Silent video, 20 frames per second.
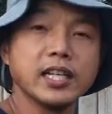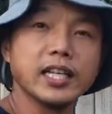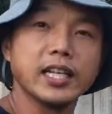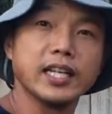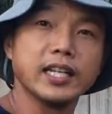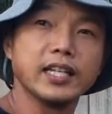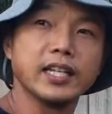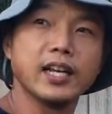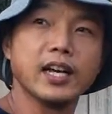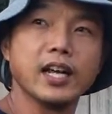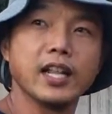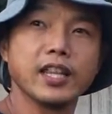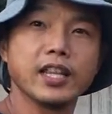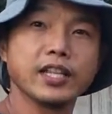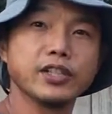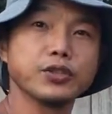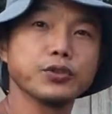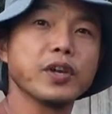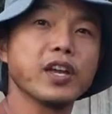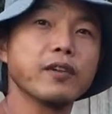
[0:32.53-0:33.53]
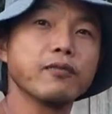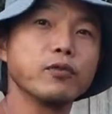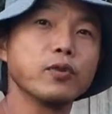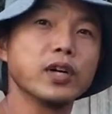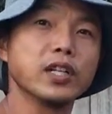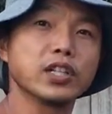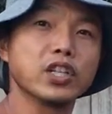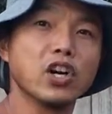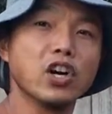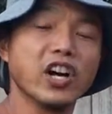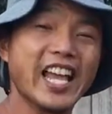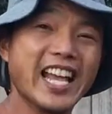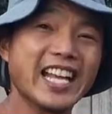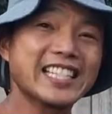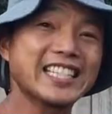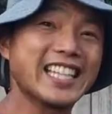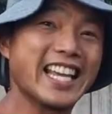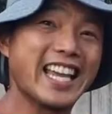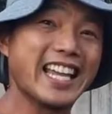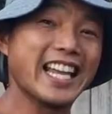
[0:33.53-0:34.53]
and uh, they do have one called
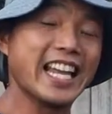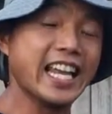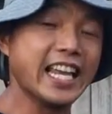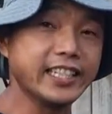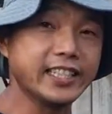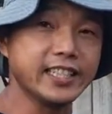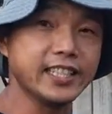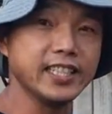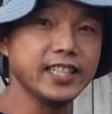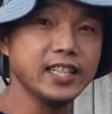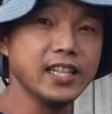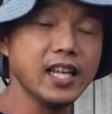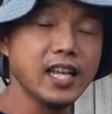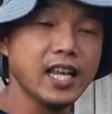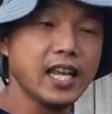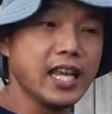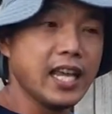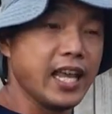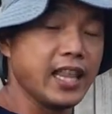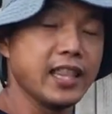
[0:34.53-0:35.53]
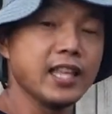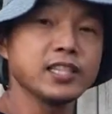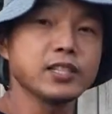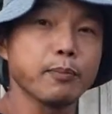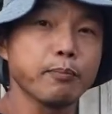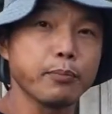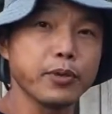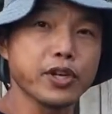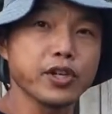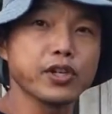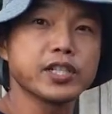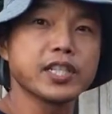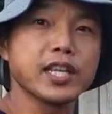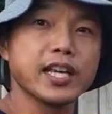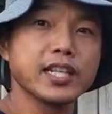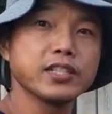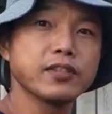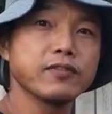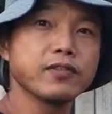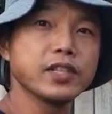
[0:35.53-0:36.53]
X N eighteen, and that's a bigger
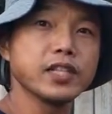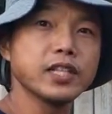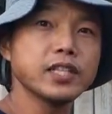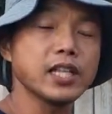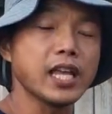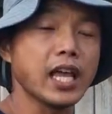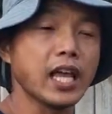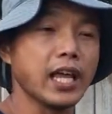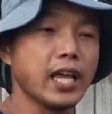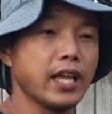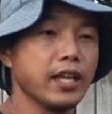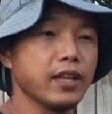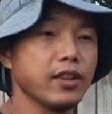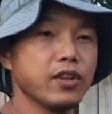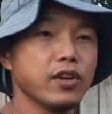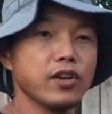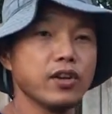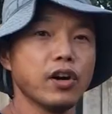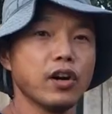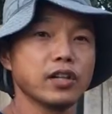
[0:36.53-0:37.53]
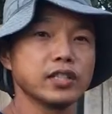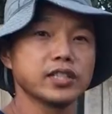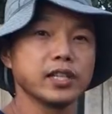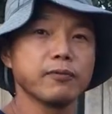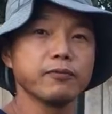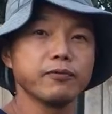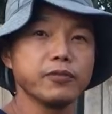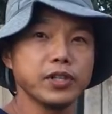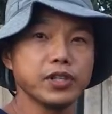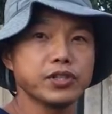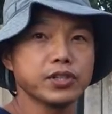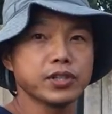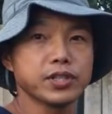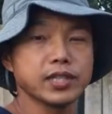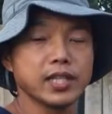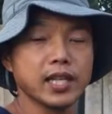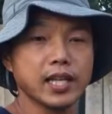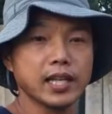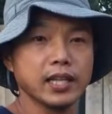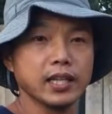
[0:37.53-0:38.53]
size of this, and there are some
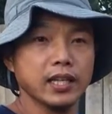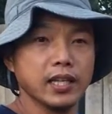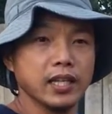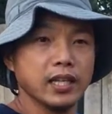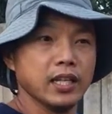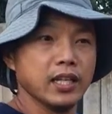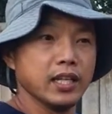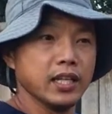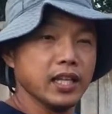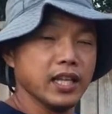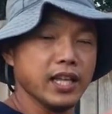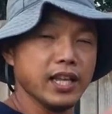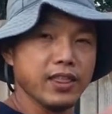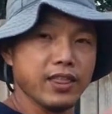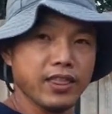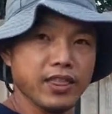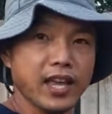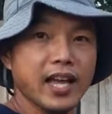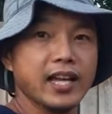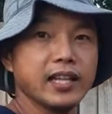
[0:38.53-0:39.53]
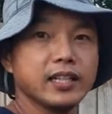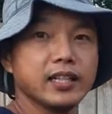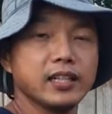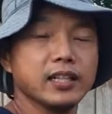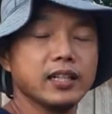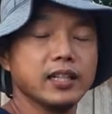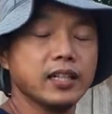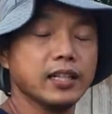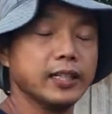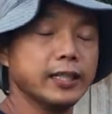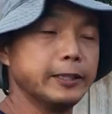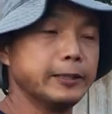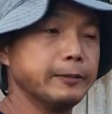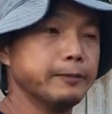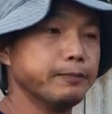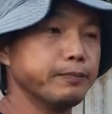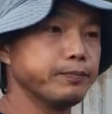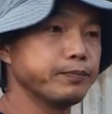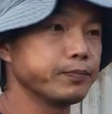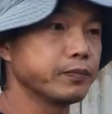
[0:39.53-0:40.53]
features that in that um,
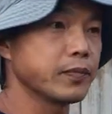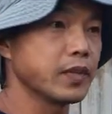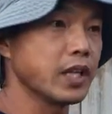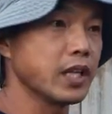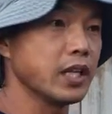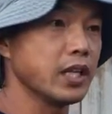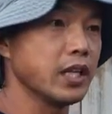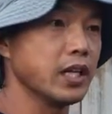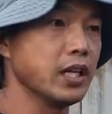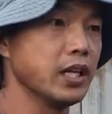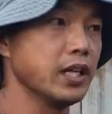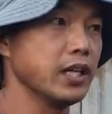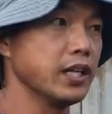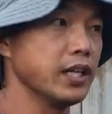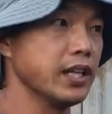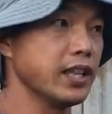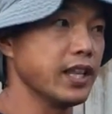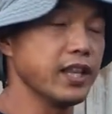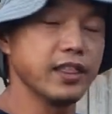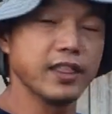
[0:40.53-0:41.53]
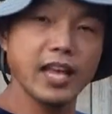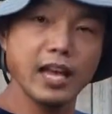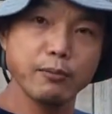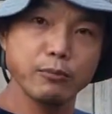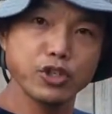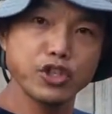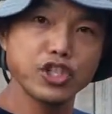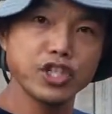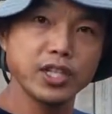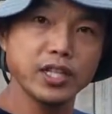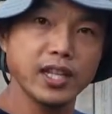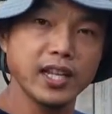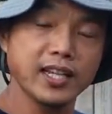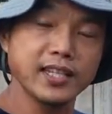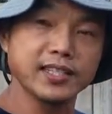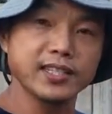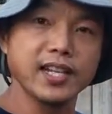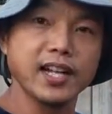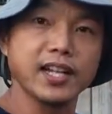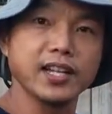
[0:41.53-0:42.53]
uh, in, in that machine that
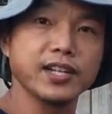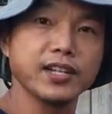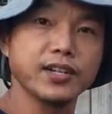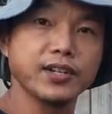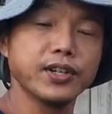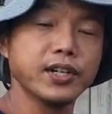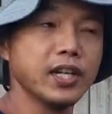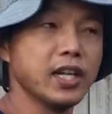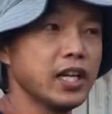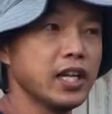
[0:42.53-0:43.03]
is not here,